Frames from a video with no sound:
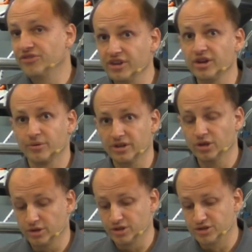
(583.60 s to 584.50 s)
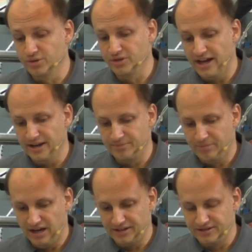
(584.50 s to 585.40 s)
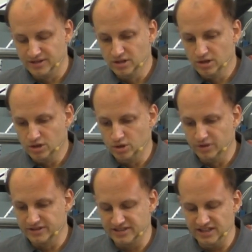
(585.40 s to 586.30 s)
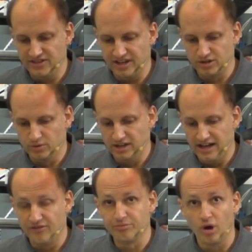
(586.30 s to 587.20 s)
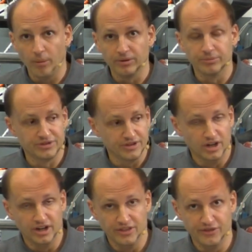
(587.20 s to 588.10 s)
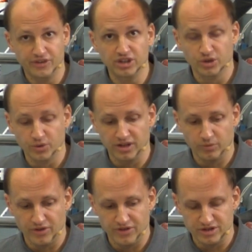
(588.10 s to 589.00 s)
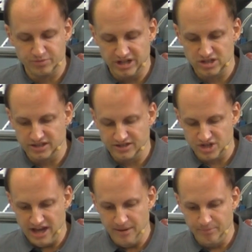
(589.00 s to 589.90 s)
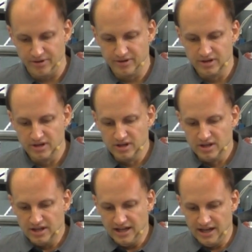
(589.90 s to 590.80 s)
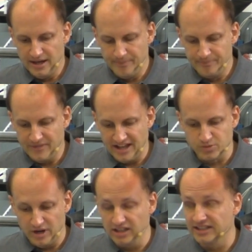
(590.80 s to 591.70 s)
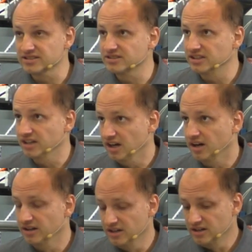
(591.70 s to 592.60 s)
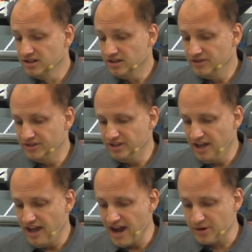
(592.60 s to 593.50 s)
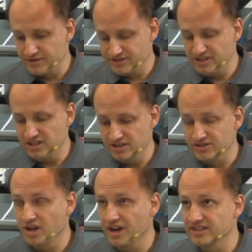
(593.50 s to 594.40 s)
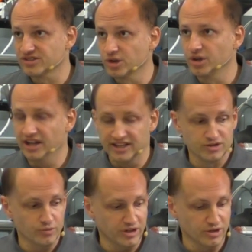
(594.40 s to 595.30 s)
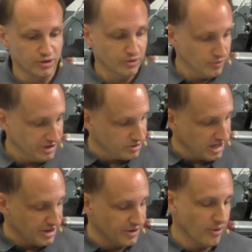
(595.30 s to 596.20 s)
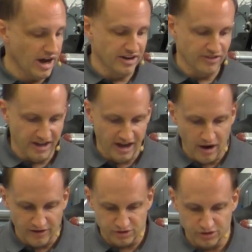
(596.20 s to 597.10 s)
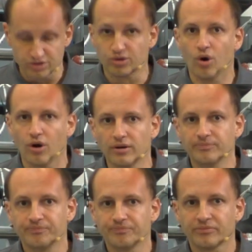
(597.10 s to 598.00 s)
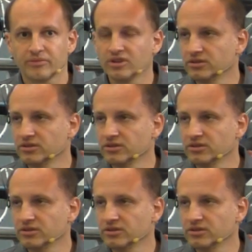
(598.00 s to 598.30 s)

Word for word: in theory, you can do that, but you will see that you will have problems uh, in the feed unit with this special shape, um, as well as the, uh, the accuracy is not as good as when, you, when you cut it right in there after the score. Okay.